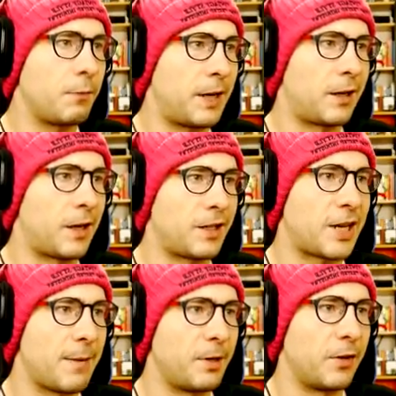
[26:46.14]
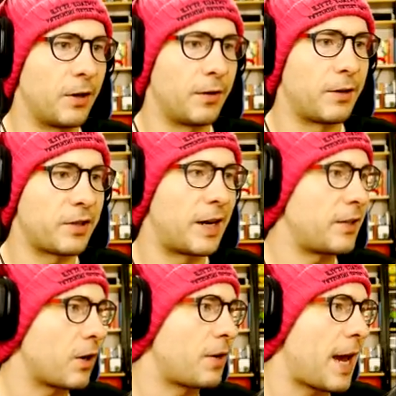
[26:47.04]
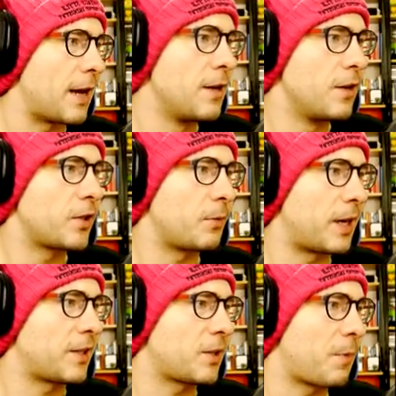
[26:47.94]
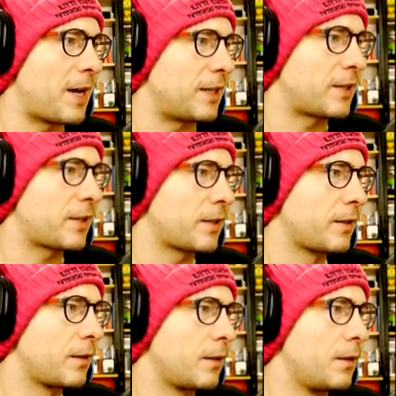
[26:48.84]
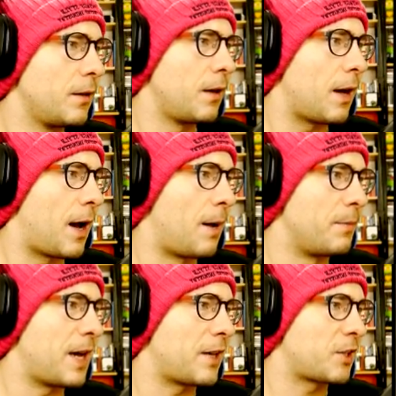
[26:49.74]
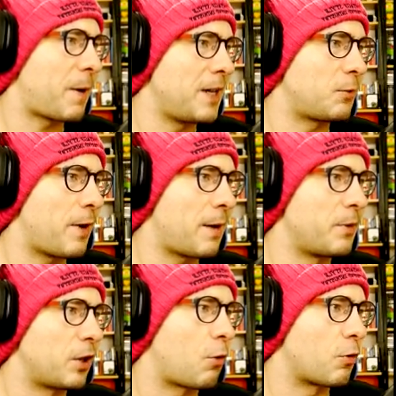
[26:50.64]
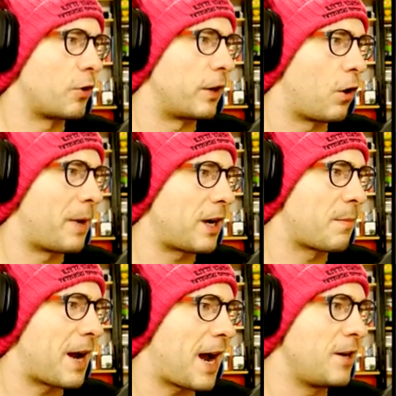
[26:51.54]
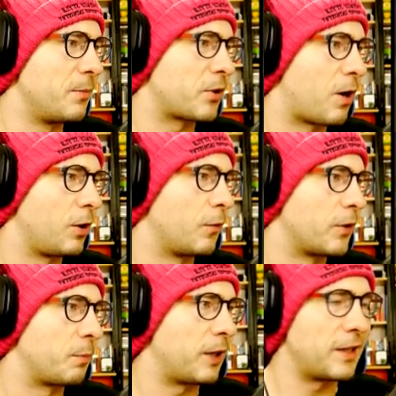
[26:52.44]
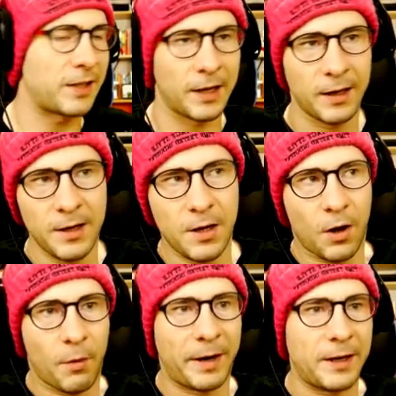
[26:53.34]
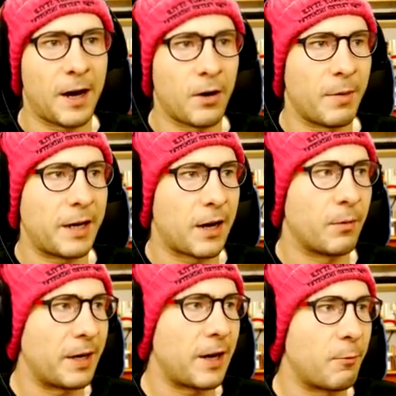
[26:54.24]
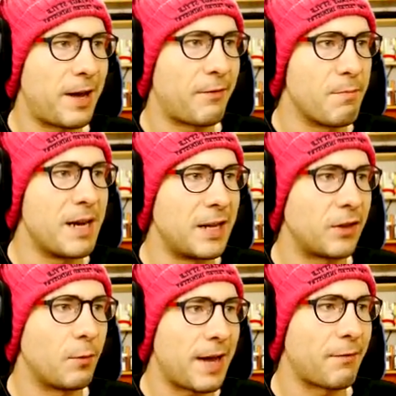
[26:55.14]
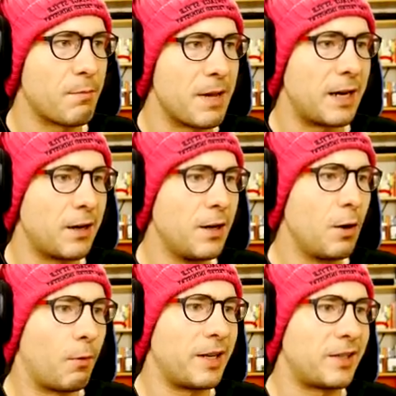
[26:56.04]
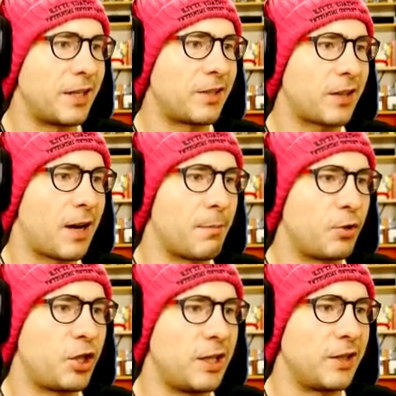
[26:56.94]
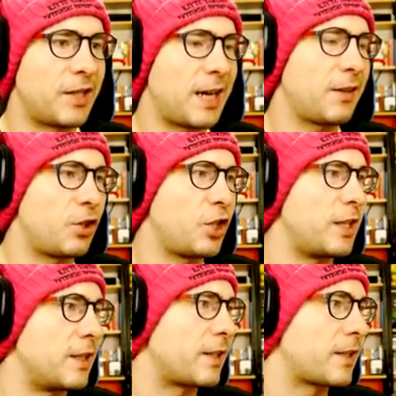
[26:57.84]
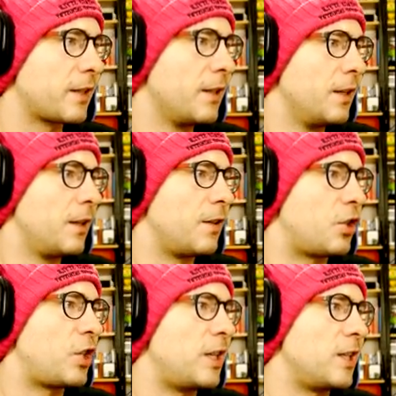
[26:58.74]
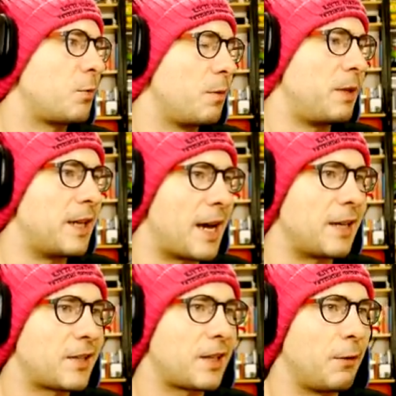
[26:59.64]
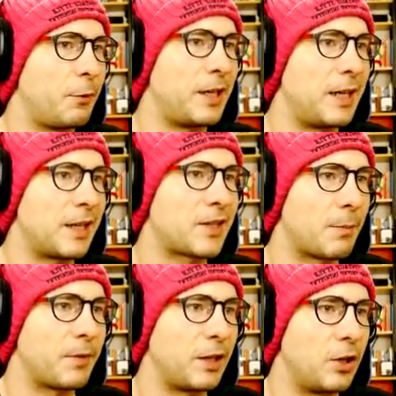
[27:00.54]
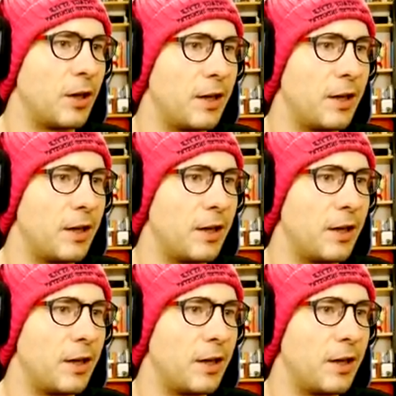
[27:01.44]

We got a lot of time there, though. That was nice. Okay, so we got spice. Um, yeah, spice way up in the corner there. Oh my god, my items are all over the place, huh? Oh my god, oh my god, oh my god. We have a minute, though. We have a minute. What is this? Um, cheese. Take the cheese. The cheese would be nice if we can get something